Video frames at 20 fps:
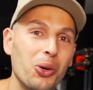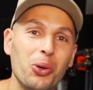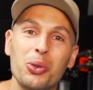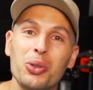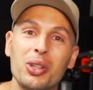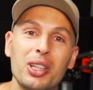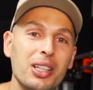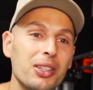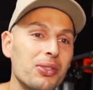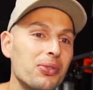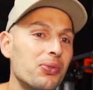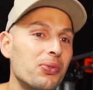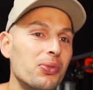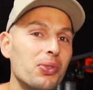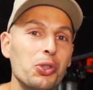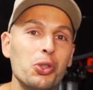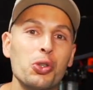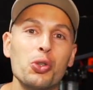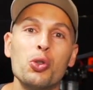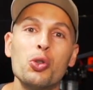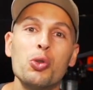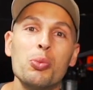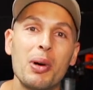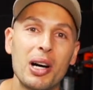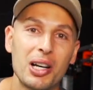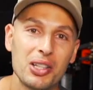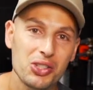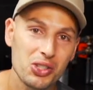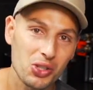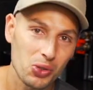only few
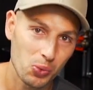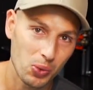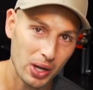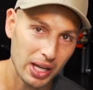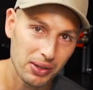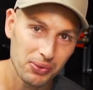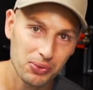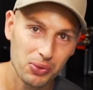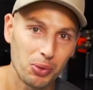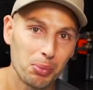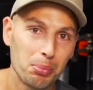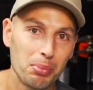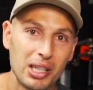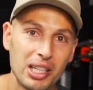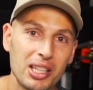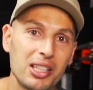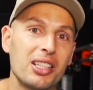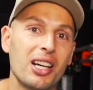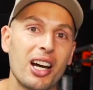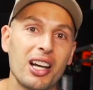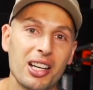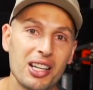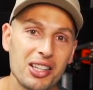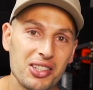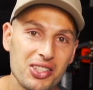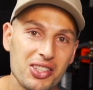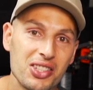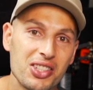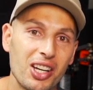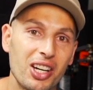months away from being done
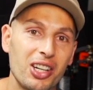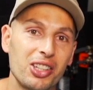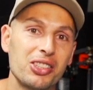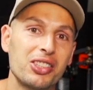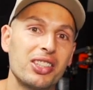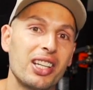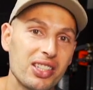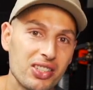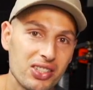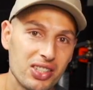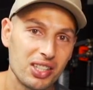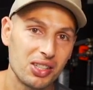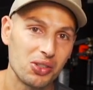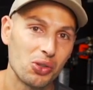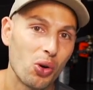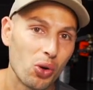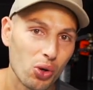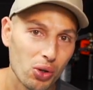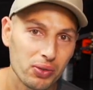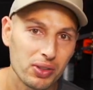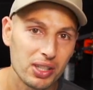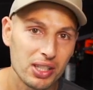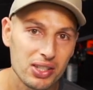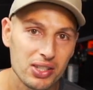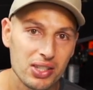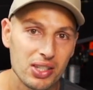and start testing all of these